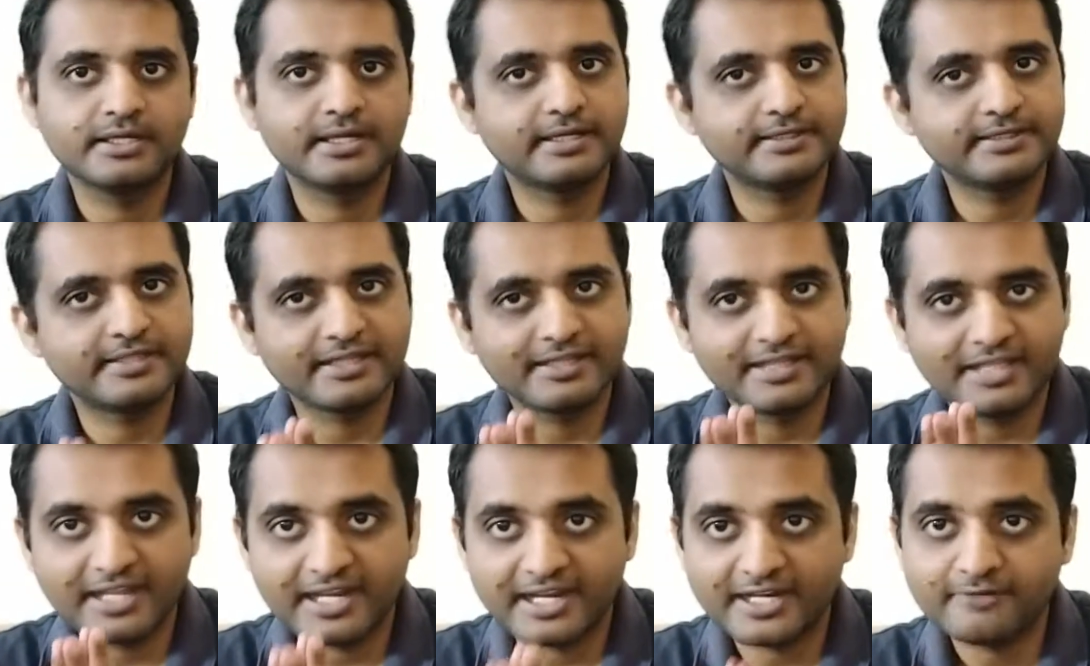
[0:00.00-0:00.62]
the
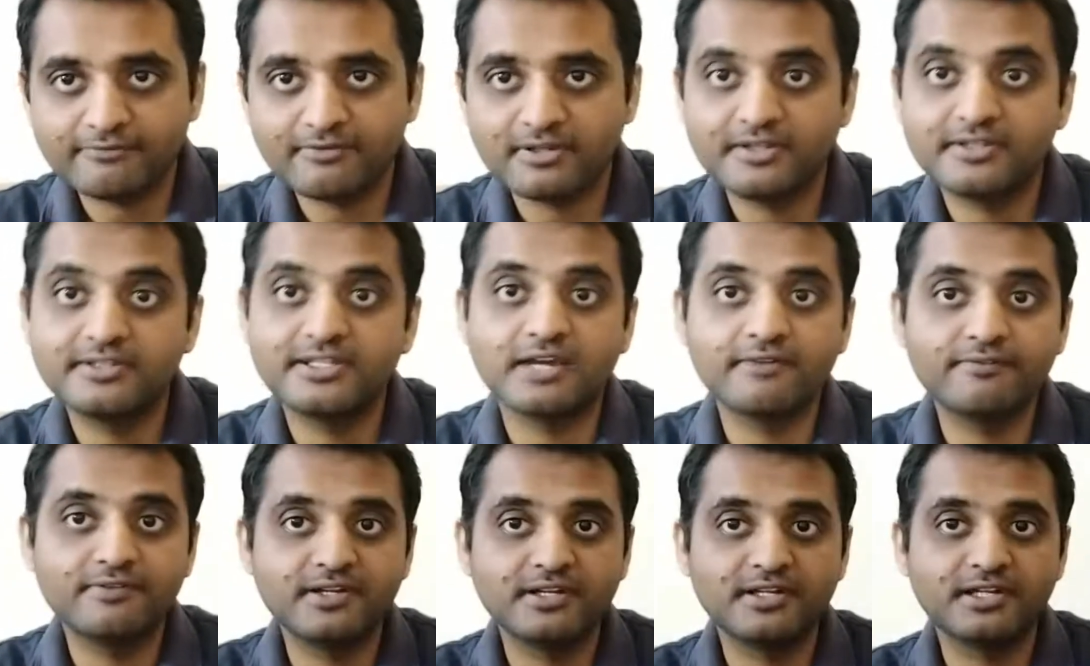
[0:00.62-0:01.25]
land will
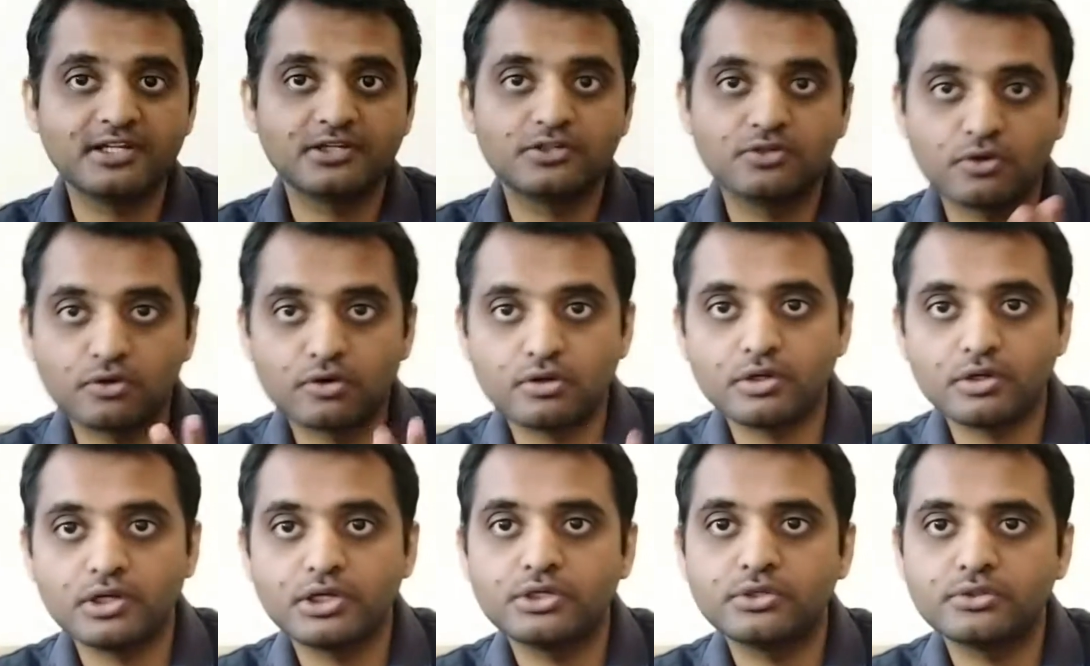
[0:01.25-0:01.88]
definitely
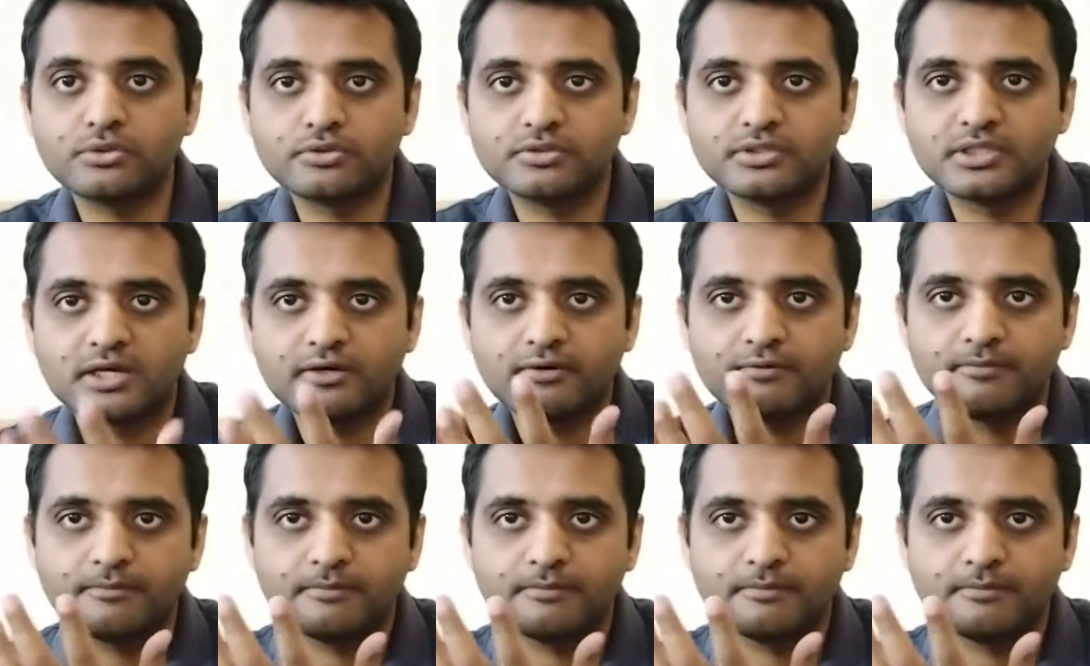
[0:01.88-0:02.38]
go into the